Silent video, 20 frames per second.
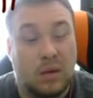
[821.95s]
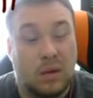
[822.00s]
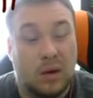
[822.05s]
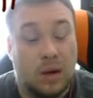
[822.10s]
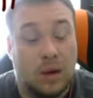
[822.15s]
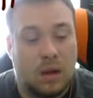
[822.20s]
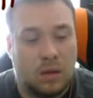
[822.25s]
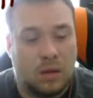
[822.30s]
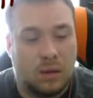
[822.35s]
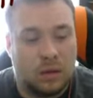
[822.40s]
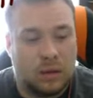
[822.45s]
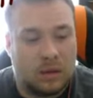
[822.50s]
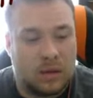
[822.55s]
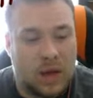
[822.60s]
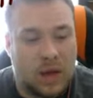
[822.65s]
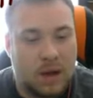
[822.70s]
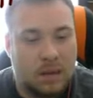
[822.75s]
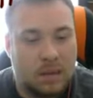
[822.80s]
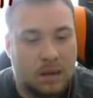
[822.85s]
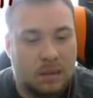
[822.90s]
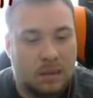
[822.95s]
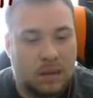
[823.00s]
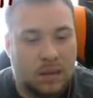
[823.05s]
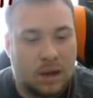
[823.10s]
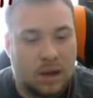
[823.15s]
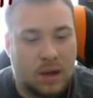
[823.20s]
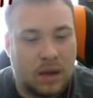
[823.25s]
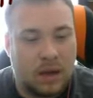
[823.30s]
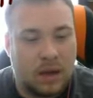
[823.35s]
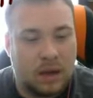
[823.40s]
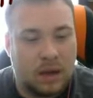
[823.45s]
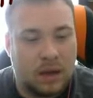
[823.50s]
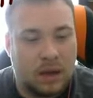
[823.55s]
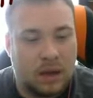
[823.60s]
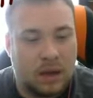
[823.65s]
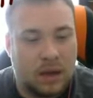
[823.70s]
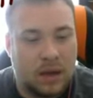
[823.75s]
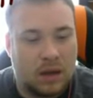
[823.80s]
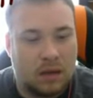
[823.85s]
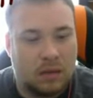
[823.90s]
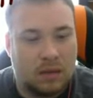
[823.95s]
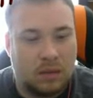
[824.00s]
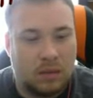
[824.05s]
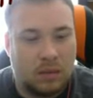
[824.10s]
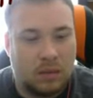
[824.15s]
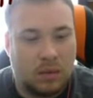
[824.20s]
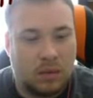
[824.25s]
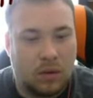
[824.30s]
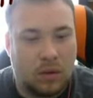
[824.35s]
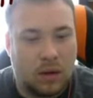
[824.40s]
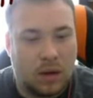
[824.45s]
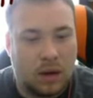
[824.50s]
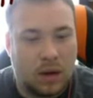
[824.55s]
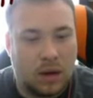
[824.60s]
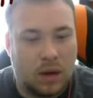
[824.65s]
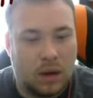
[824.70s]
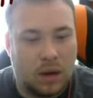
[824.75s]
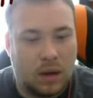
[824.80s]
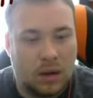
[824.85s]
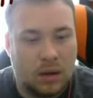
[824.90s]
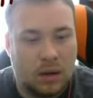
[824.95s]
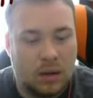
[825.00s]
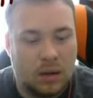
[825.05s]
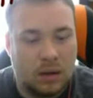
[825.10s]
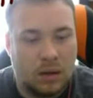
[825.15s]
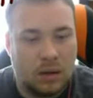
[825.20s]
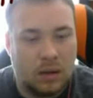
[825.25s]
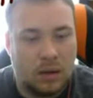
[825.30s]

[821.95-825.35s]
Who are you? Sob, I'm playing against a moron.